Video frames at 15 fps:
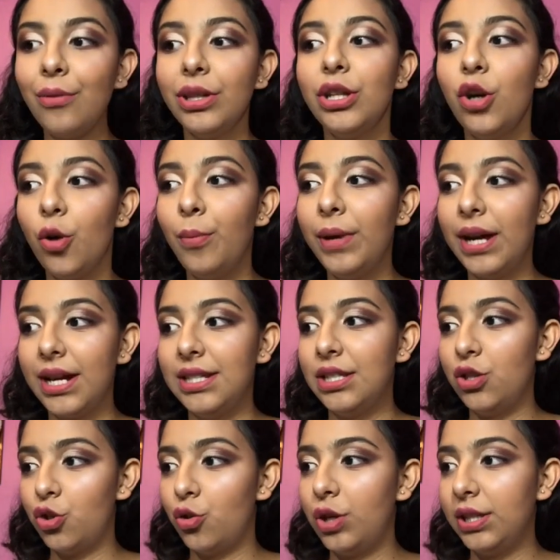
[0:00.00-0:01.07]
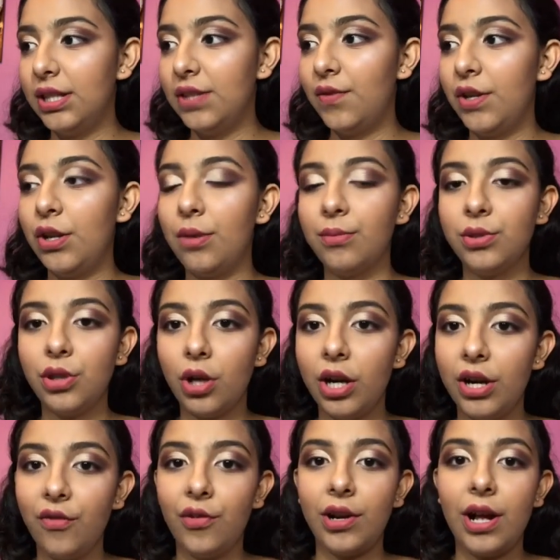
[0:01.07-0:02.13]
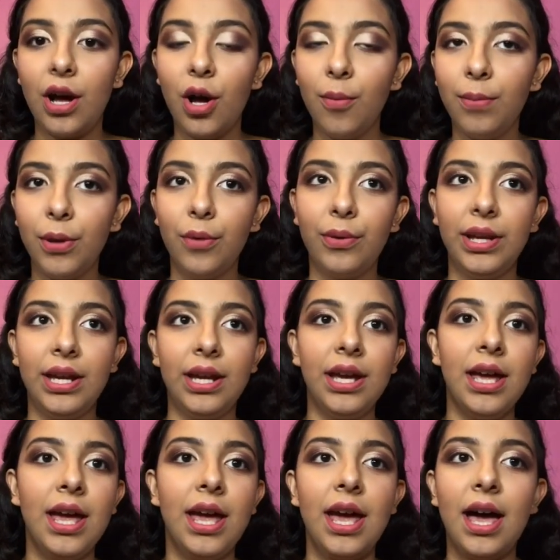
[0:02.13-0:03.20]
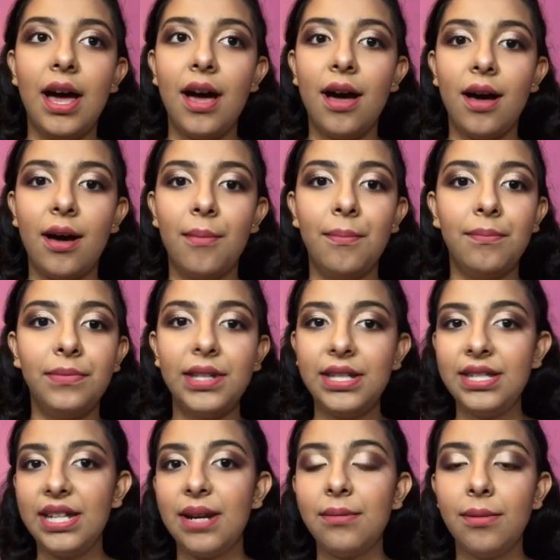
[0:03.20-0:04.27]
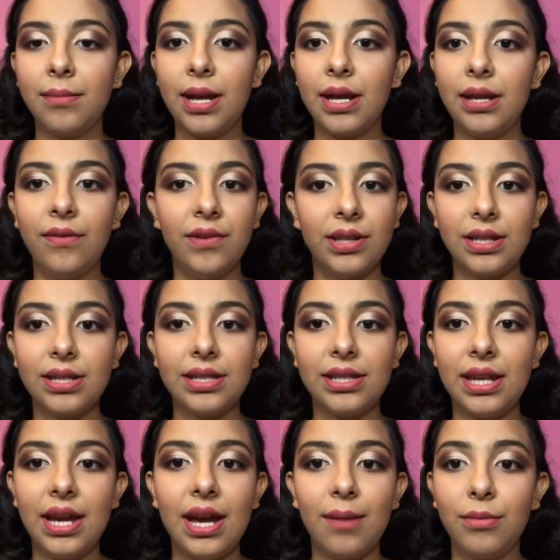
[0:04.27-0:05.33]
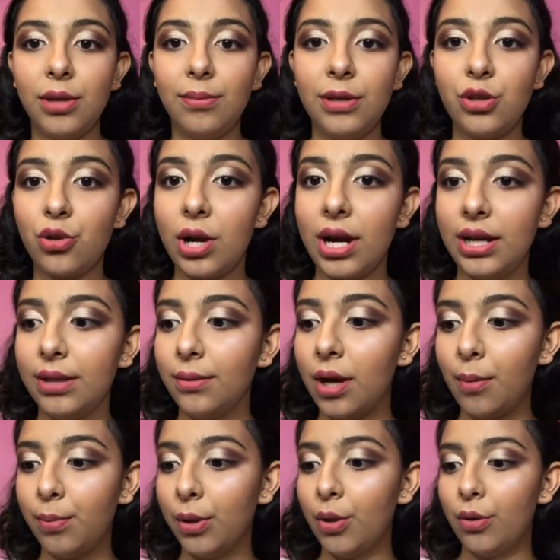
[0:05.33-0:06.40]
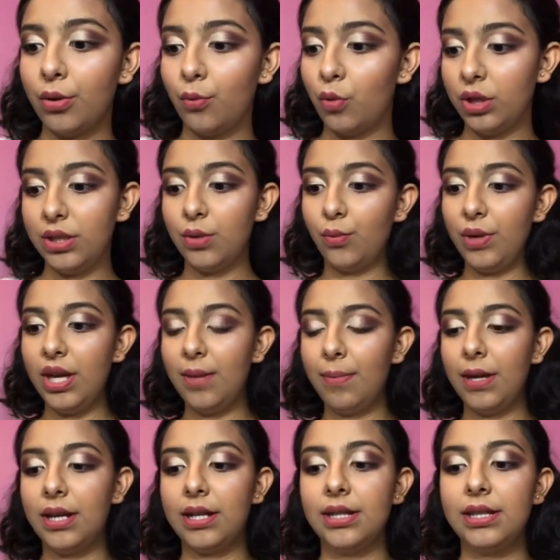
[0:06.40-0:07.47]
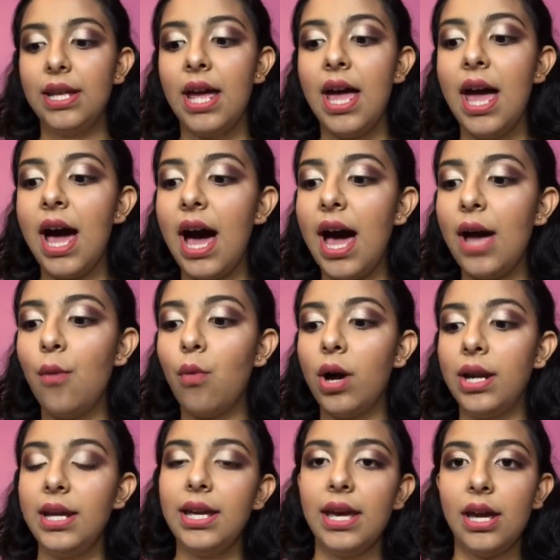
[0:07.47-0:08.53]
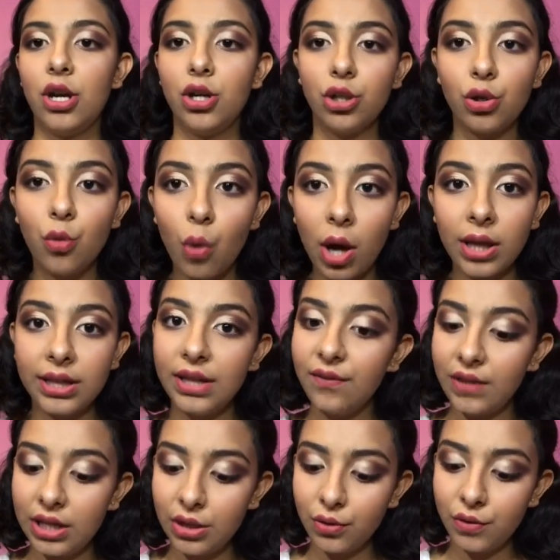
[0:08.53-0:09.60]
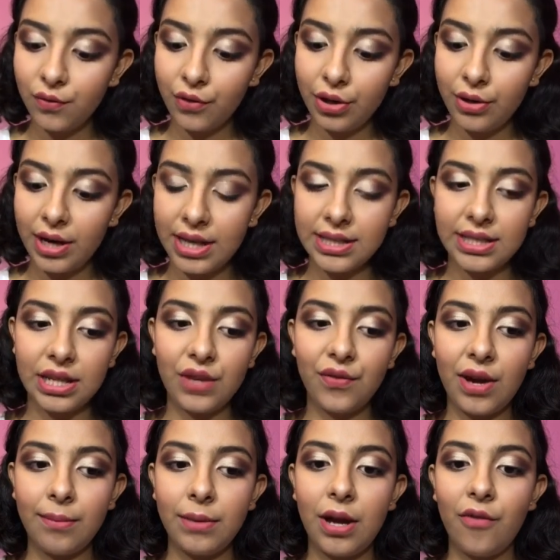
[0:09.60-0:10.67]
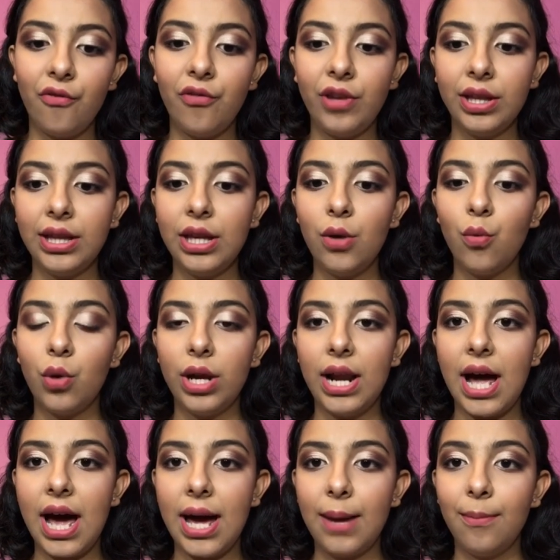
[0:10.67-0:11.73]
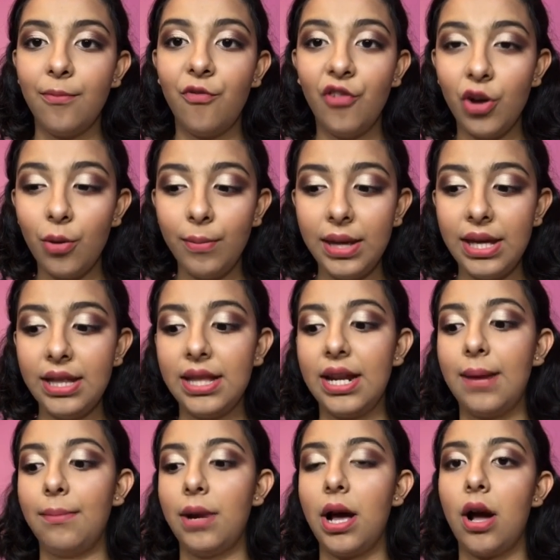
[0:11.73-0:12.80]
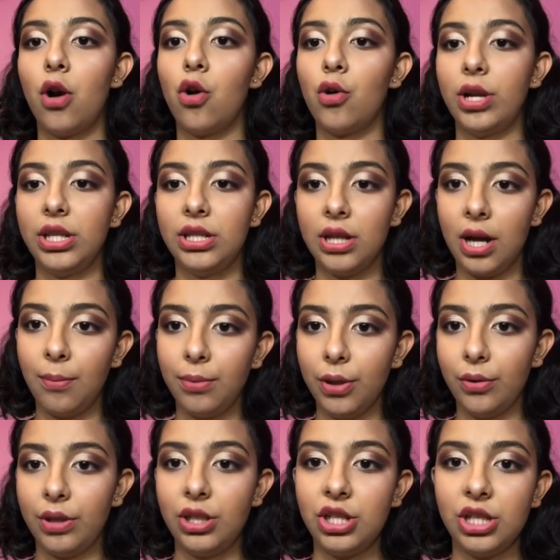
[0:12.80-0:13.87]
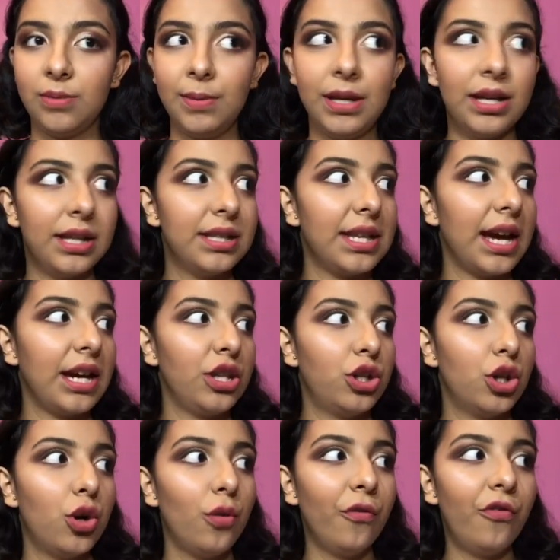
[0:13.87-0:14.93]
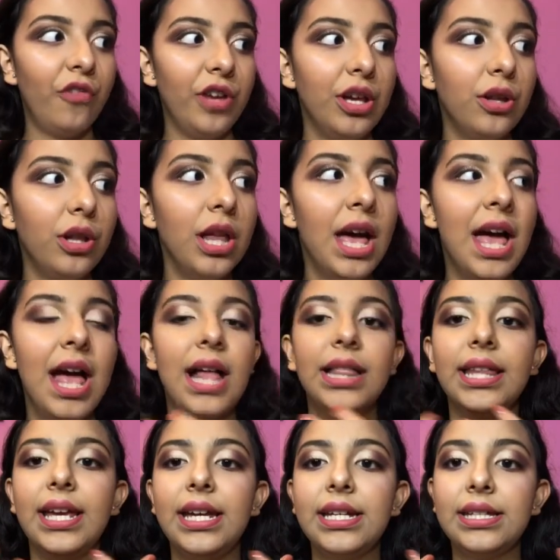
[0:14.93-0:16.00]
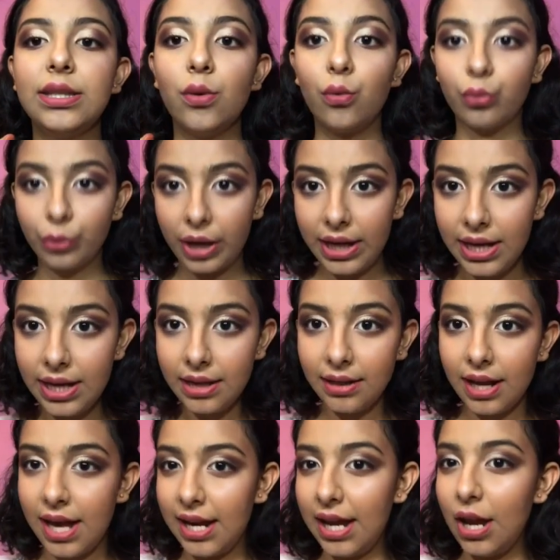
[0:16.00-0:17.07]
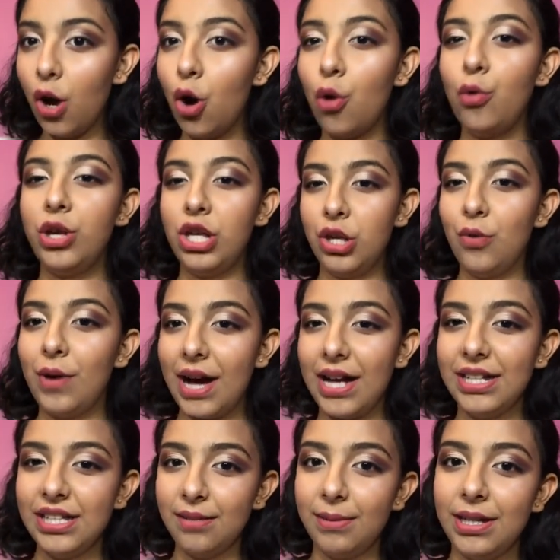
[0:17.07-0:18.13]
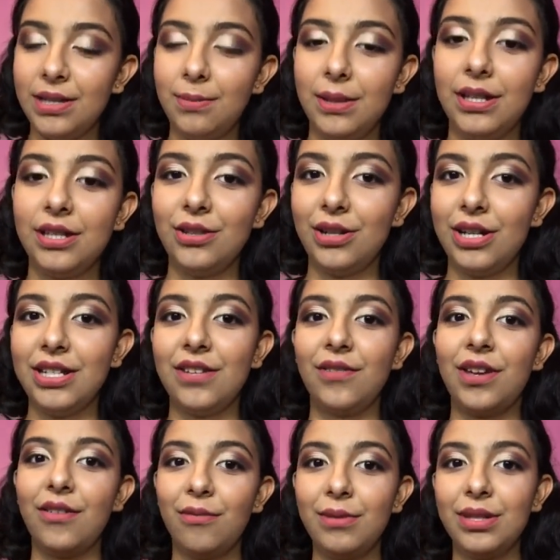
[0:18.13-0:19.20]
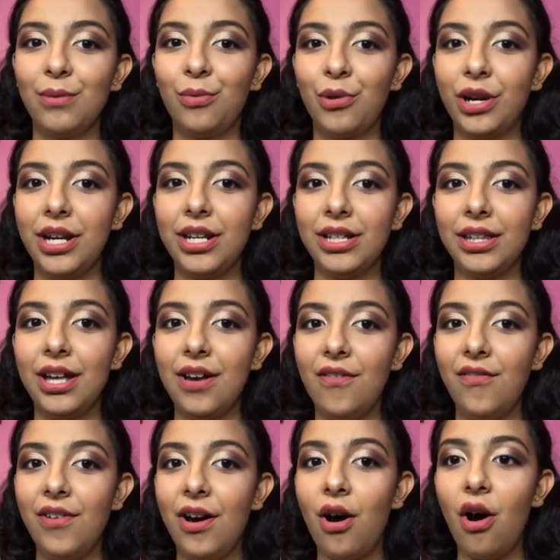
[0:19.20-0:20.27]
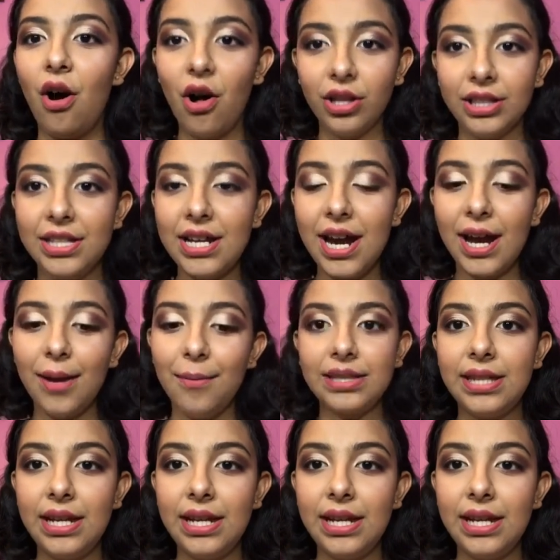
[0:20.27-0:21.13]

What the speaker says: I really hope you guys enjoyed this video. I'm sorry for not uploading. This time I'm not even gonna say I'm gonna be trying to upload once a week because I want to get good quality videos for you guys, and if I'm not feeling what I'm filming, then I'm not going to upload it just because I don't feel like it's right, and I owe you guys the best because you guys have given me support and love all the time.